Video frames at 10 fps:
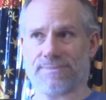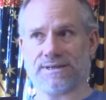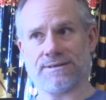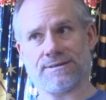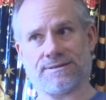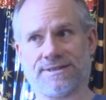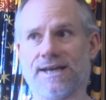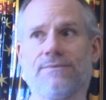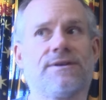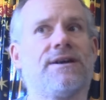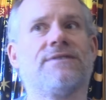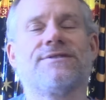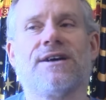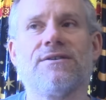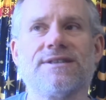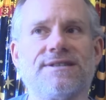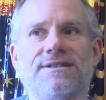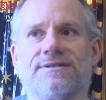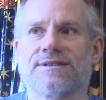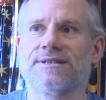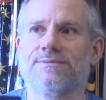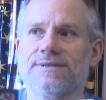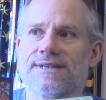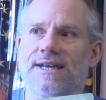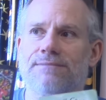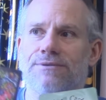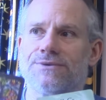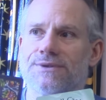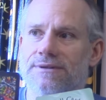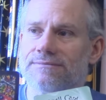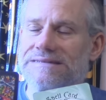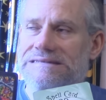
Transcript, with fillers: uh, take it with a grain of salt. This is this one's kind of brutal.